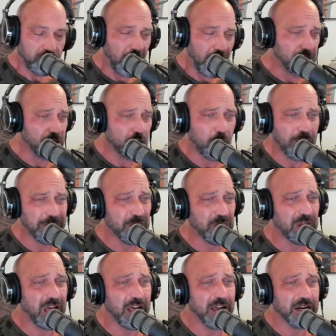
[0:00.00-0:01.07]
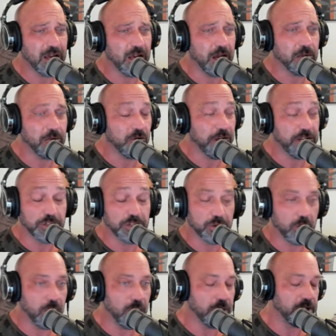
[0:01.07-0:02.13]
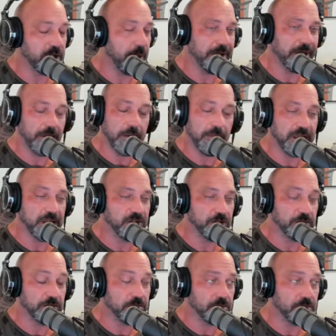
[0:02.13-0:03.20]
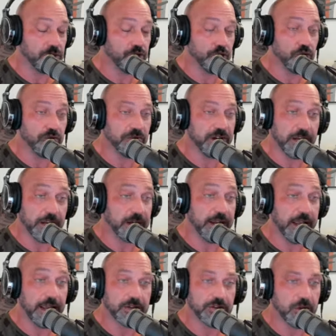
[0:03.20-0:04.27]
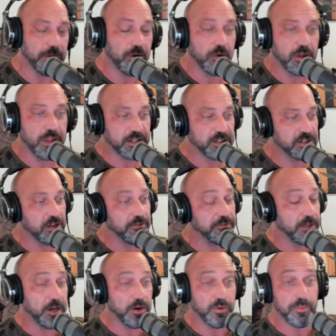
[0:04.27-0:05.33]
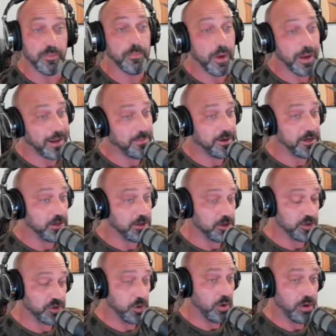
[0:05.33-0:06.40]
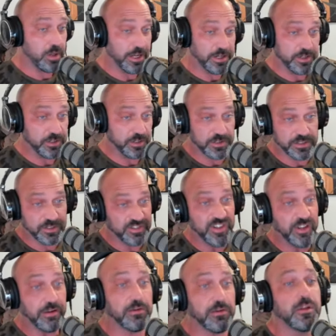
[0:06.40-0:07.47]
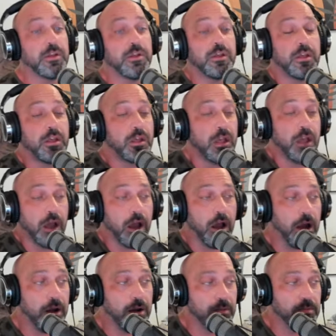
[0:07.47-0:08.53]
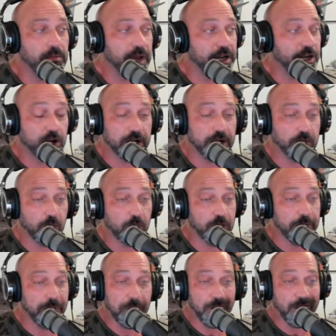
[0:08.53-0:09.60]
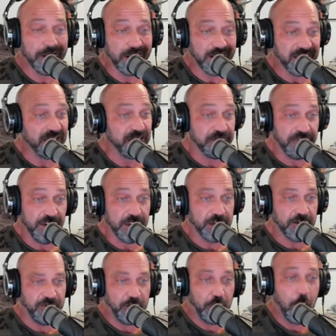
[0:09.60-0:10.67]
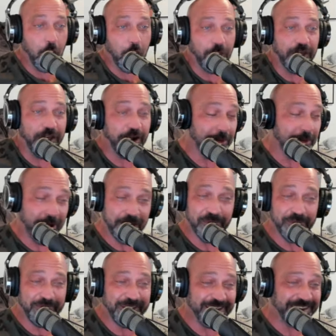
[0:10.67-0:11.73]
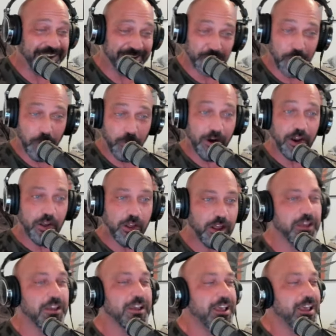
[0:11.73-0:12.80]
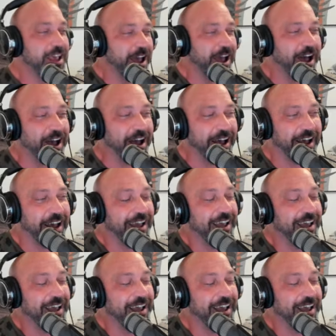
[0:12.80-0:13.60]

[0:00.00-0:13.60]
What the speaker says: I used to go out there a lot. Great store. I mean, amazing jewelry, knickknacks. I mean, all that stuff. My opinion, their stone collection is insane. And you don't have to worry about buying anything fake if you go there. In my opinion, it's all real. I've